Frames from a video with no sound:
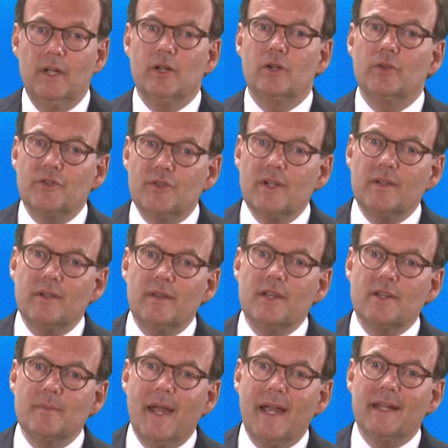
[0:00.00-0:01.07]
Consider
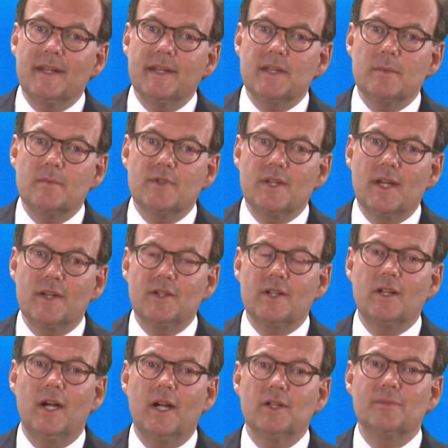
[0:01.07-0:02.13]
these mechanisms as a
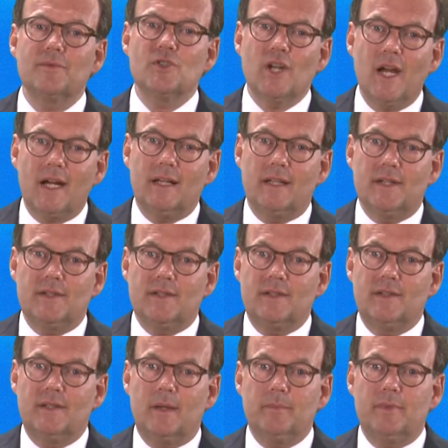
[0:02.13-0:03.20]
kind of
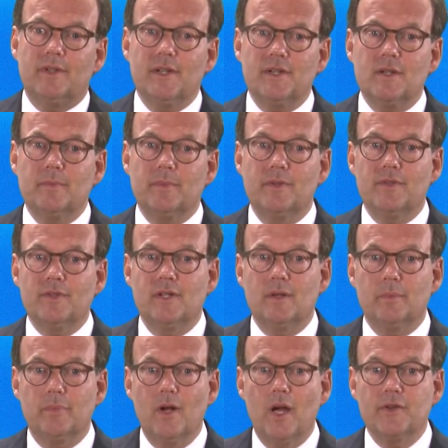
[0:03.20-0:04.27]
checklist that participants in
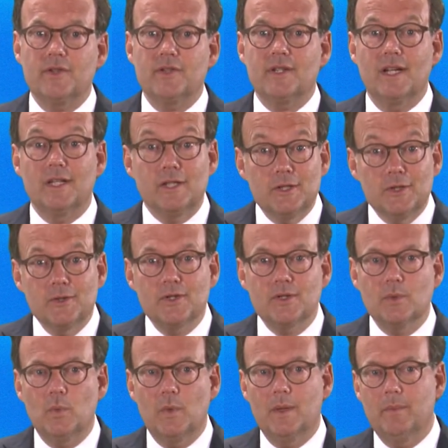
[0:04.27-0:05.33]
the process can use
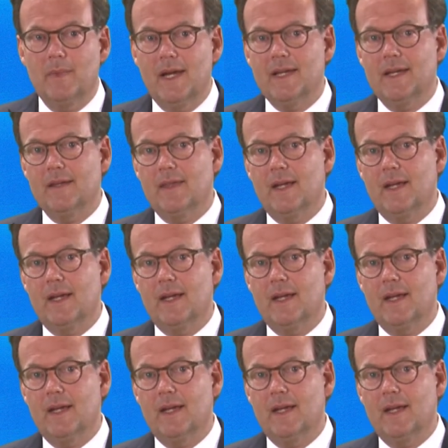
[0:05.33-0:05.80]
when making